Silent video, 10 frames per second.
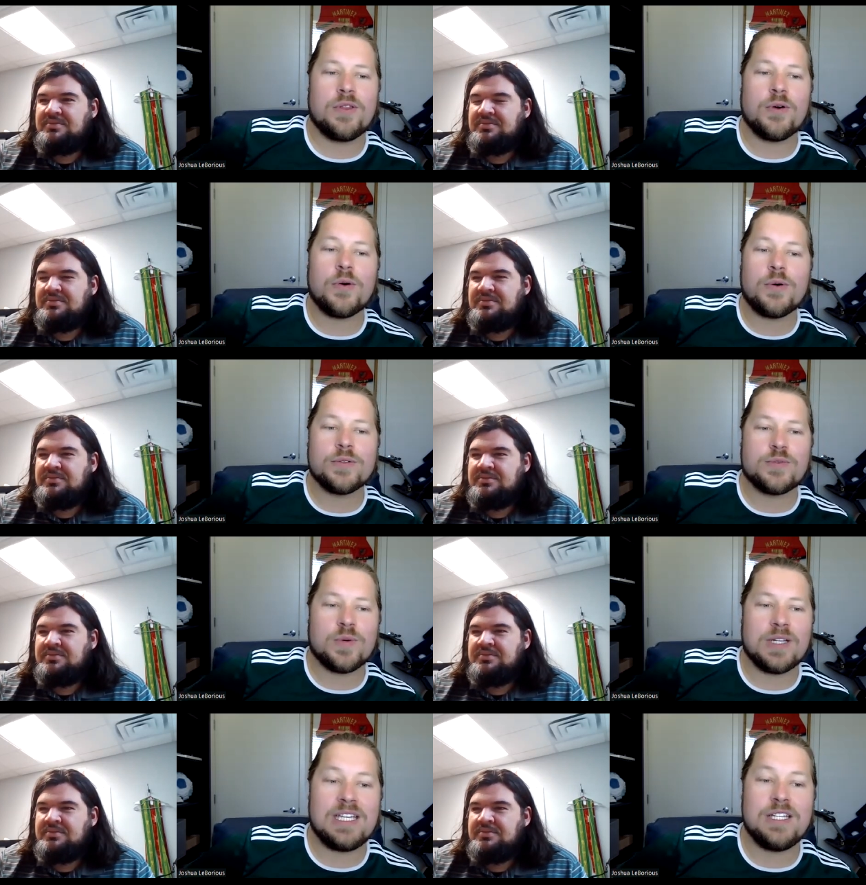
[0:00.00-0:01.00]
Speaker 1: withholds
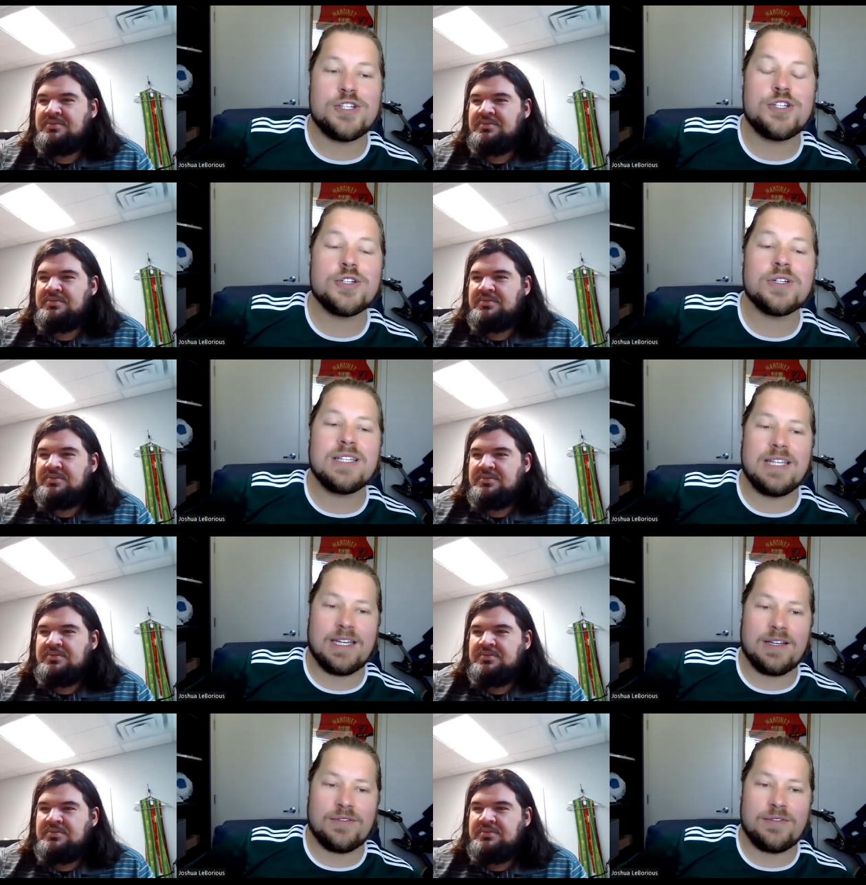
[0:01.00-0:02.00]
what he should
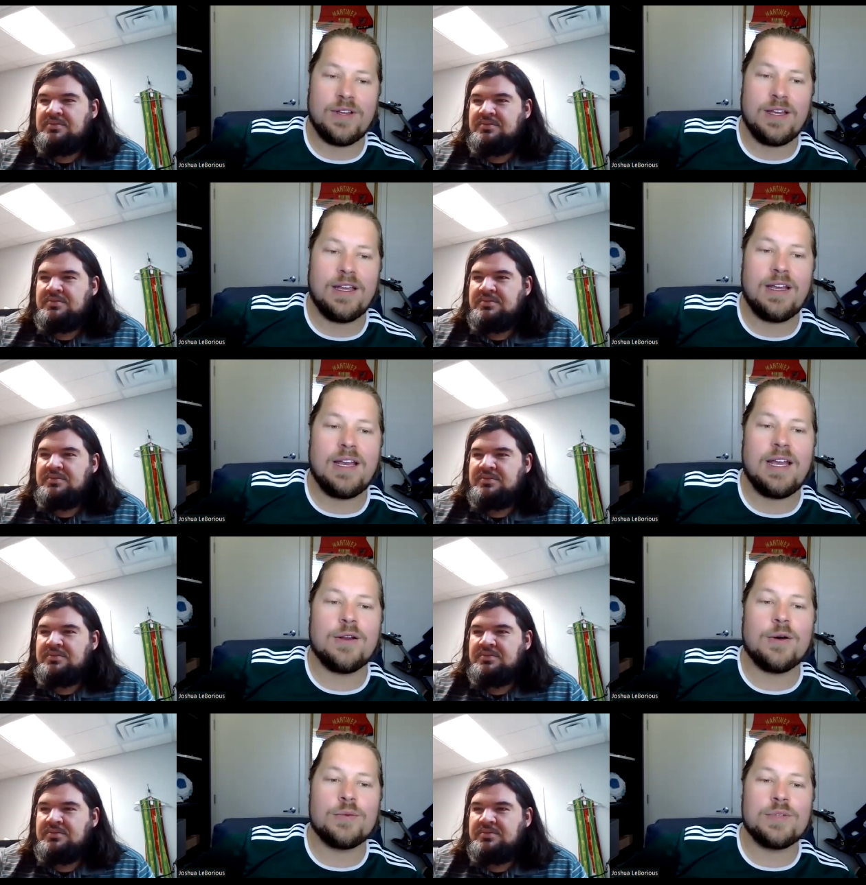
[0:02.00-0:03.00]
give
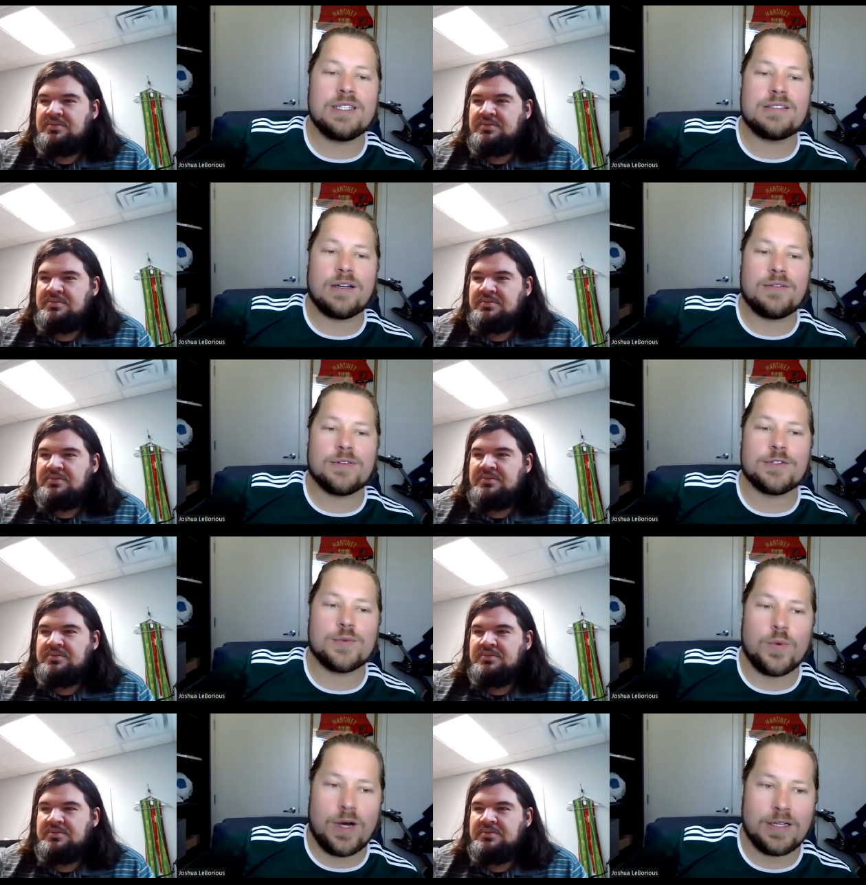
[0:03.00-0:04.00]
and only suffers
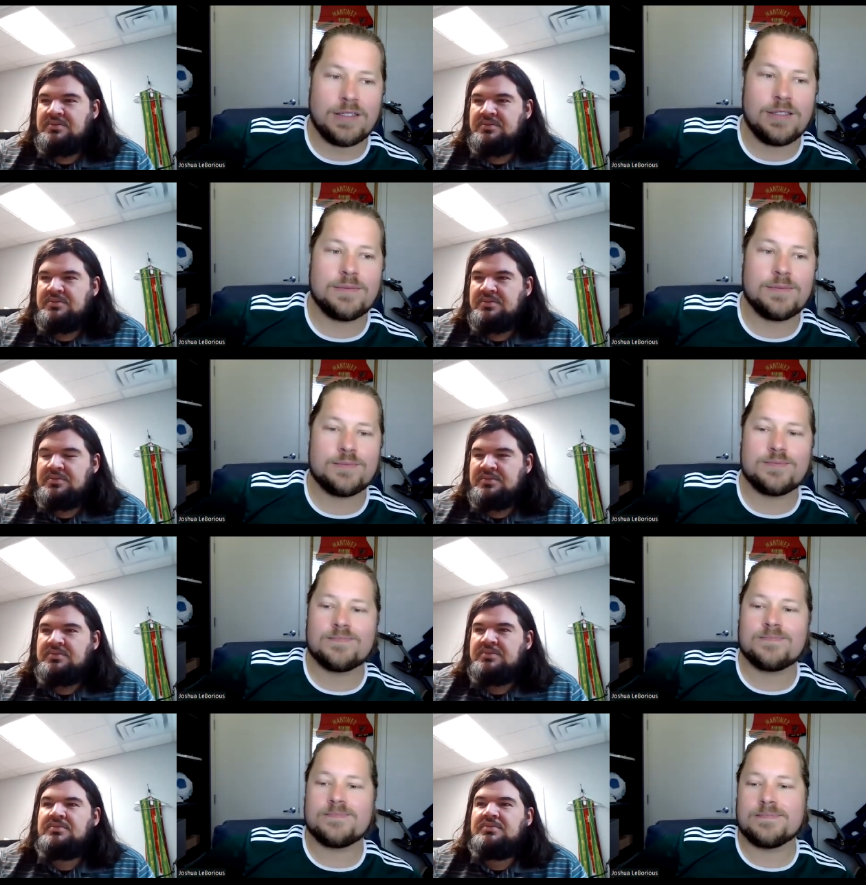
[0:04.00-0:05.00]
want.
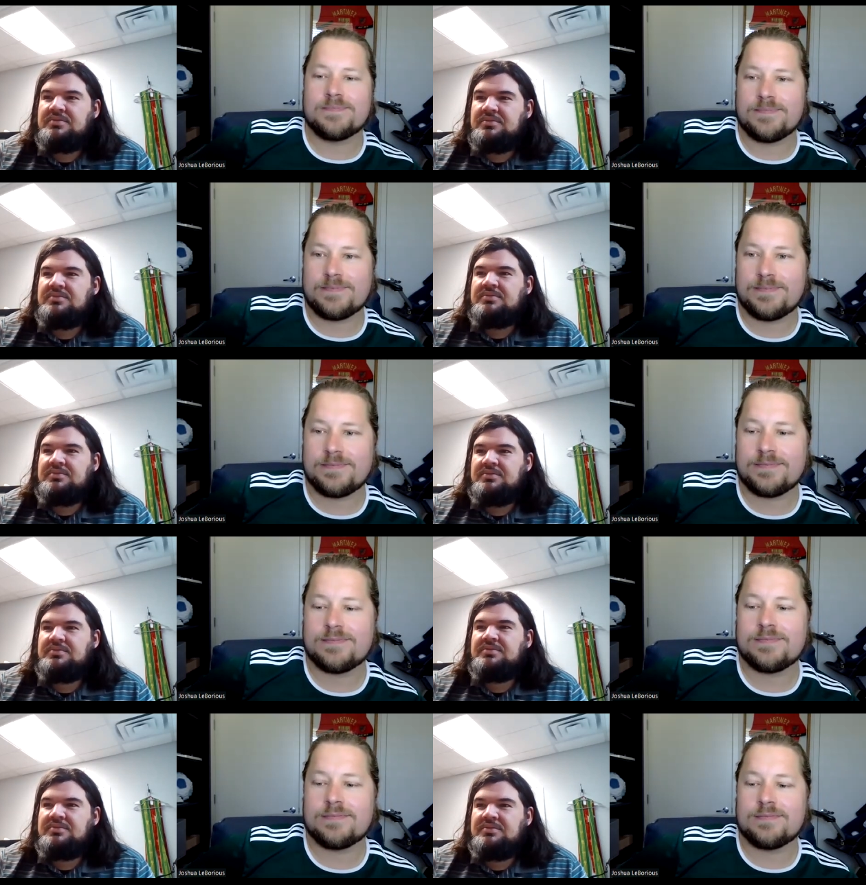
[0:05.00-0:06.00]
Speaker 2: Mm.
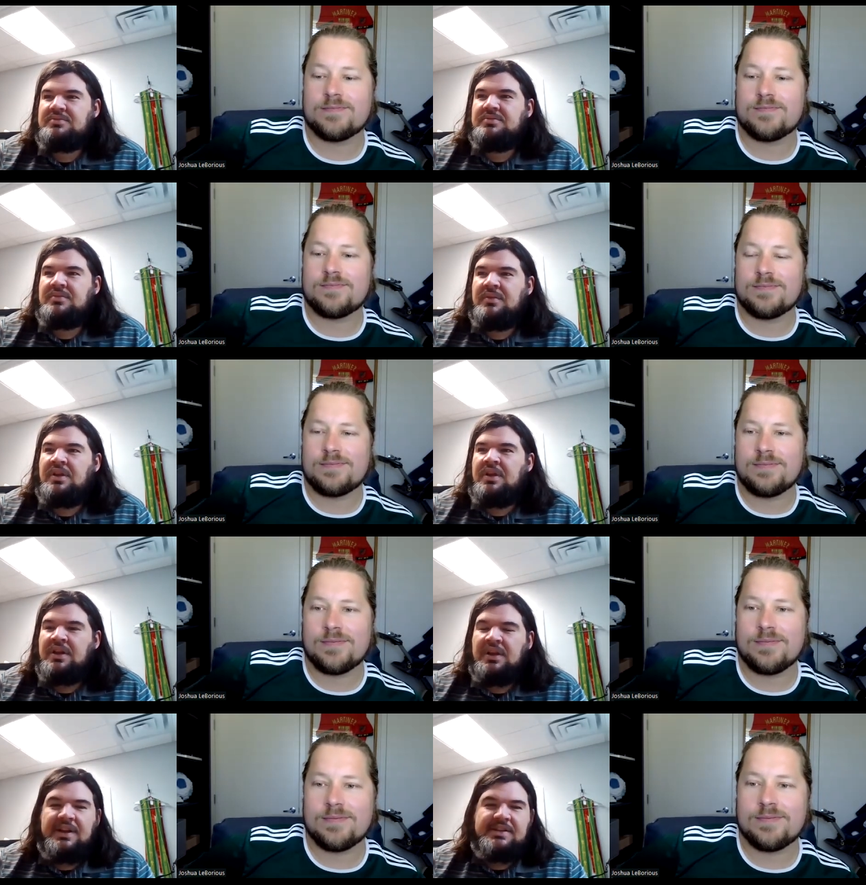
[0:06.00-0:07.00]

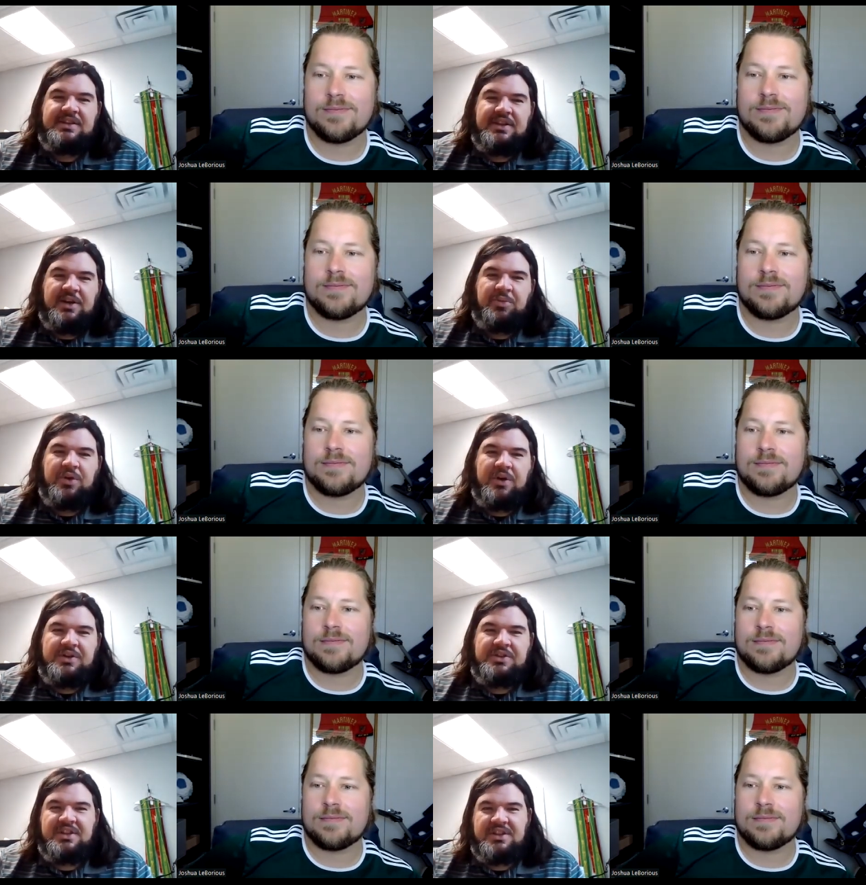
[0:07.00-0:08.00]
This is an
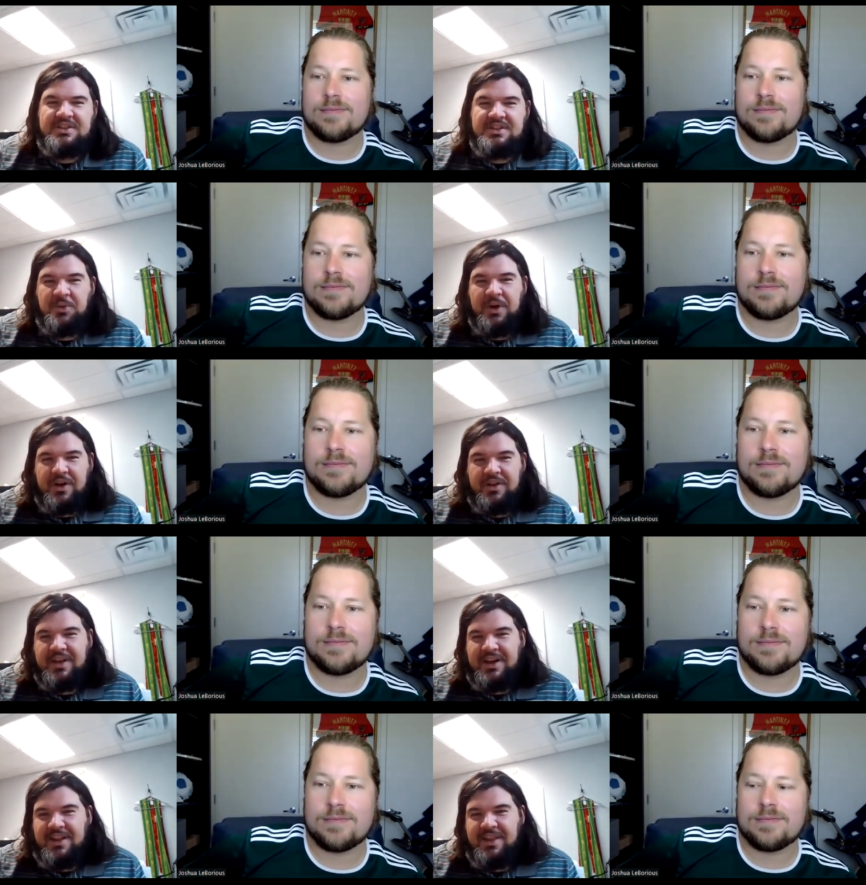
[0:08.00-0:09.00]
approach to, to wealth
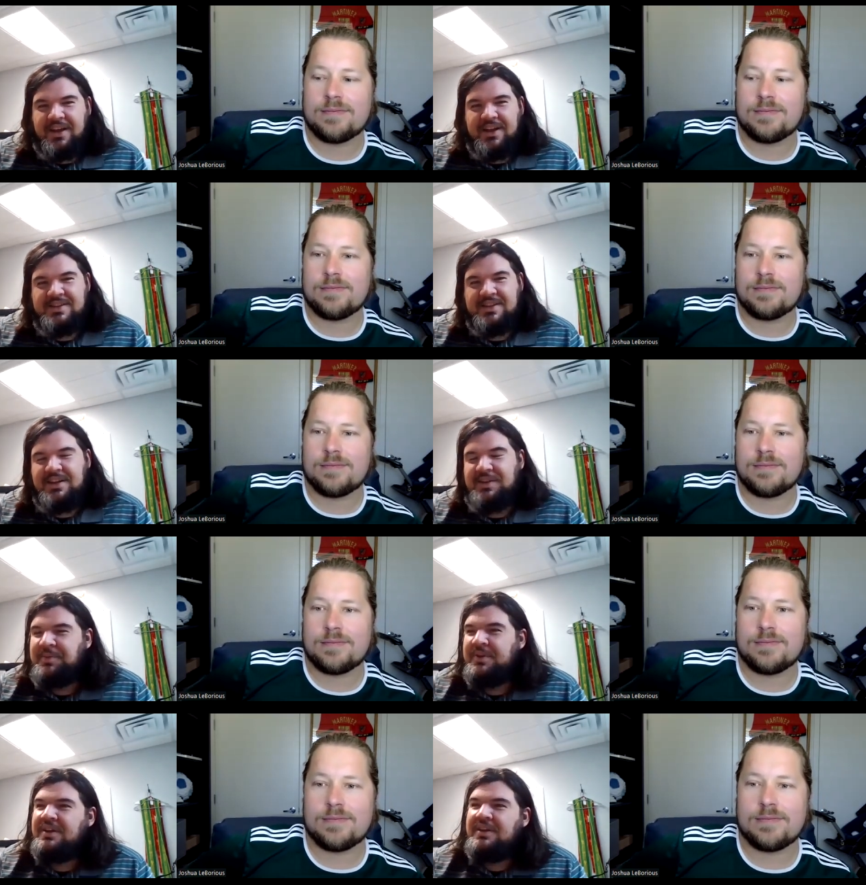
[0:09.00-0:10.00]
kind of thing, isn't it?
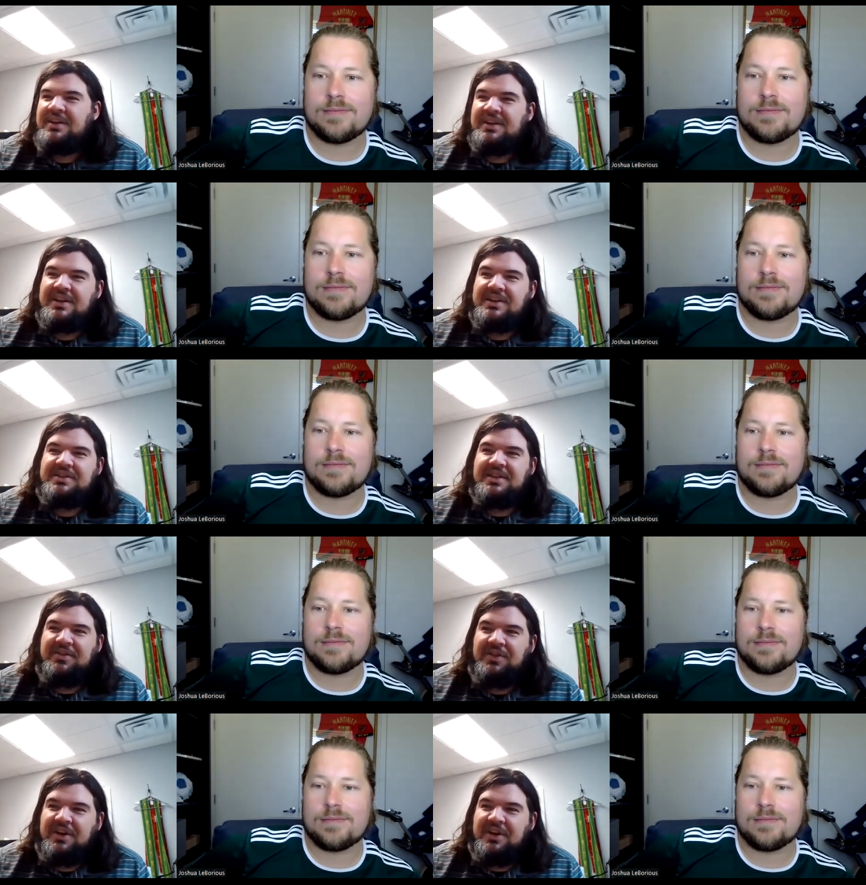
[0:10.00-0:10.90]
Because if